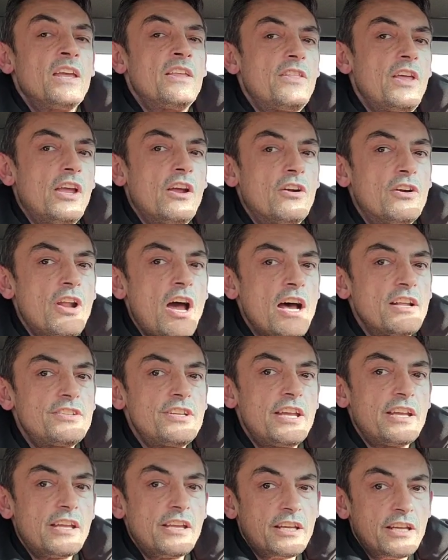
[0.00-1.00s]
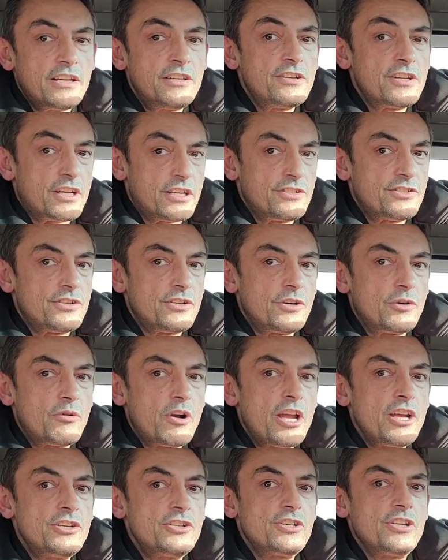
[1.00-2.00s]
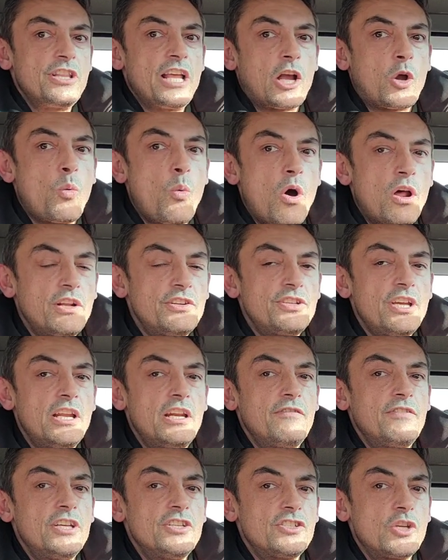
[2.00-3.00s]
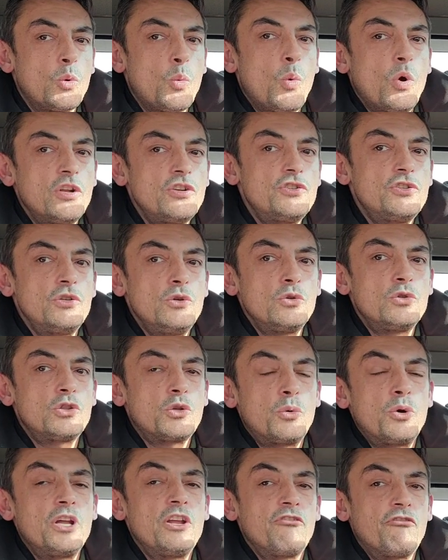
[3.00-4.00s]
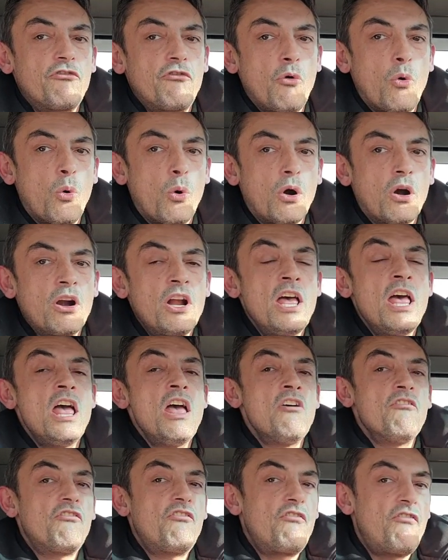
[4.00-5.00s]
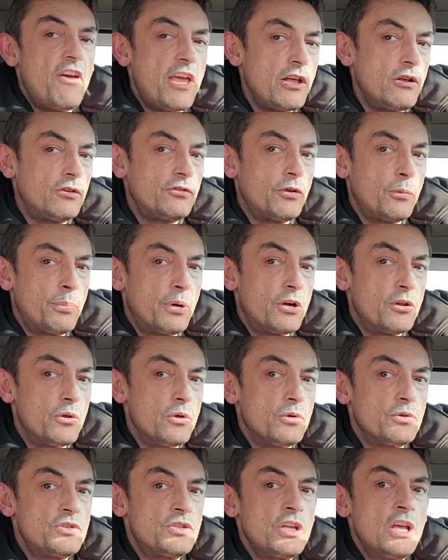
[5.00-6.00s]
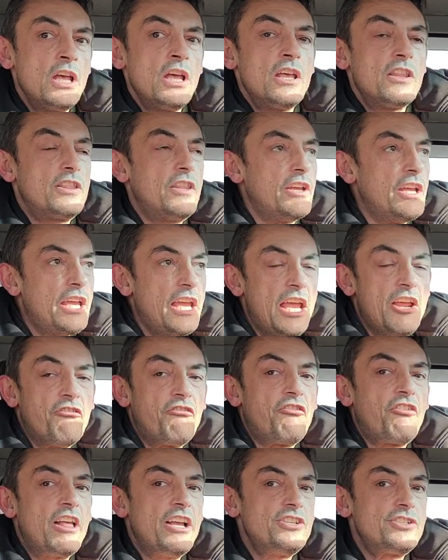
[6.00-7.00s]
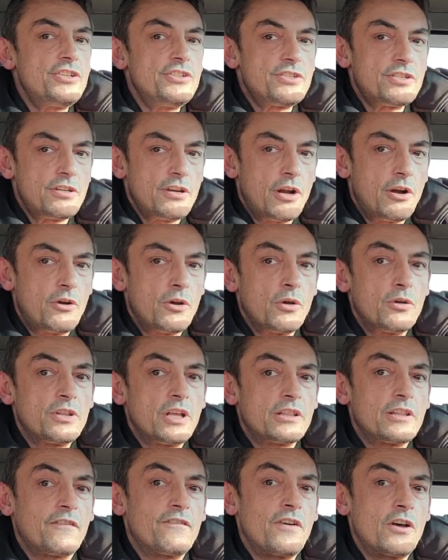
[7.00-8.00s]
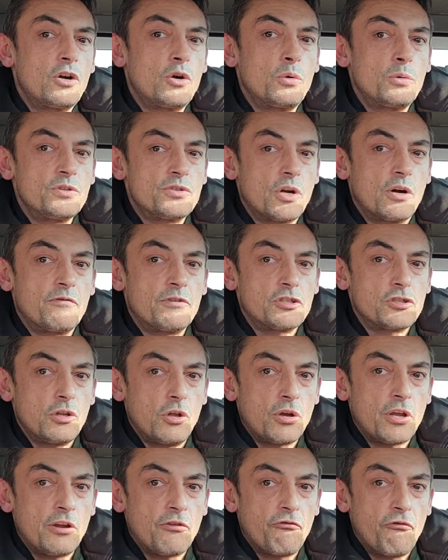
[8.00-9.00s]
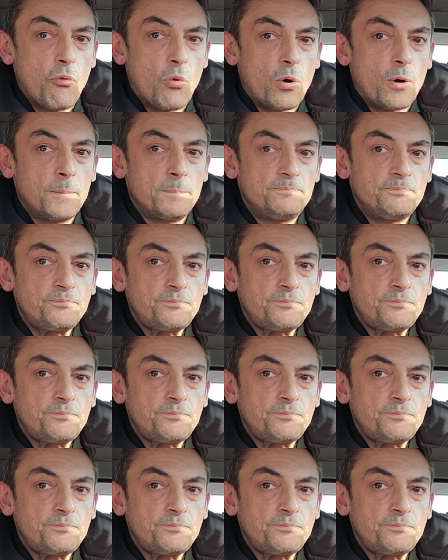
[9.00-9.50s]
They are not taking into consideration that quantitative easing 1, 2, 3, and 4 failed to produce the inflation scenario that the Federal Reserve is looking for.